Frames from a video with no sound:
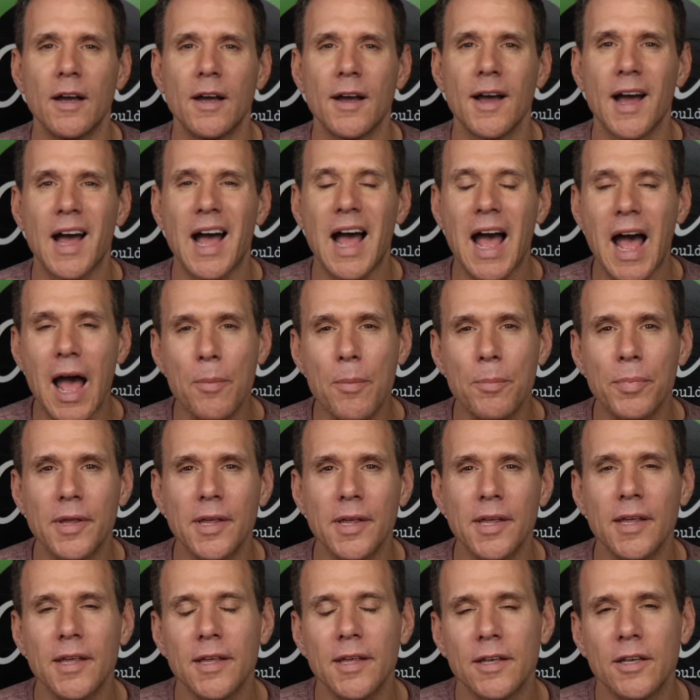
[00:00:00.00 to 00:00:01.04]

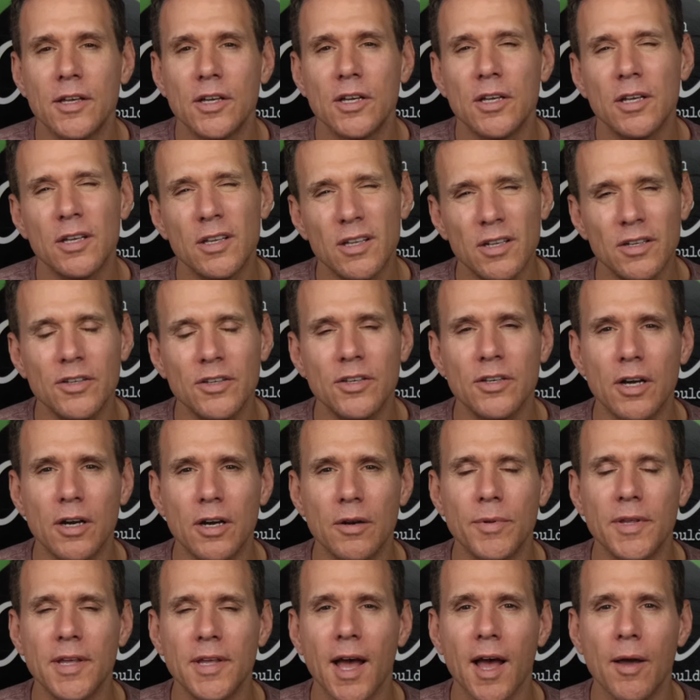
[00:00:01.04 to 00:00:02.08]
happy. Yeah, you got
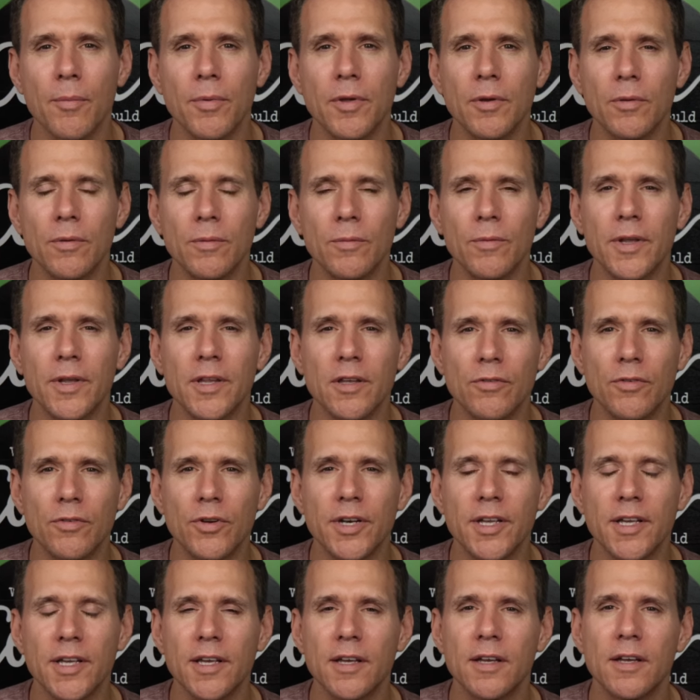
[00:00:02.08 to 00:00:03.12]
to be happy when you're
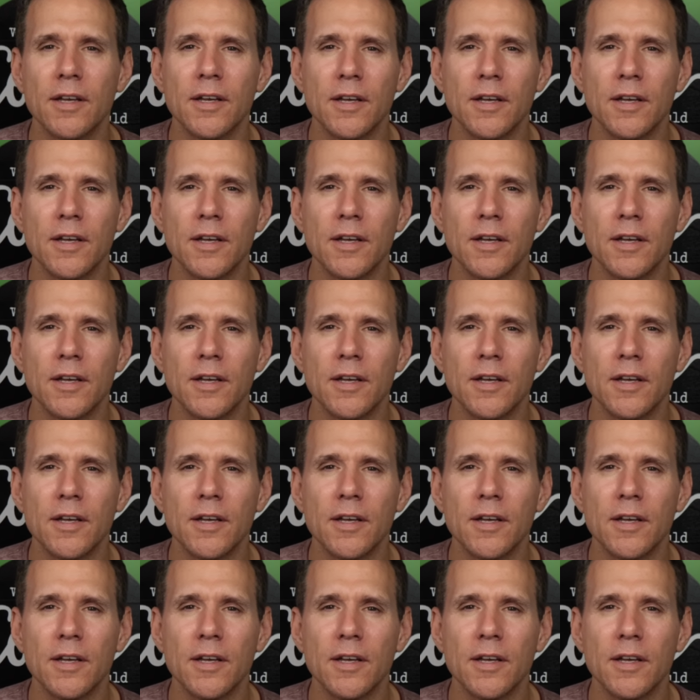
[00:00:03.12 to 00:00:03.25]
running.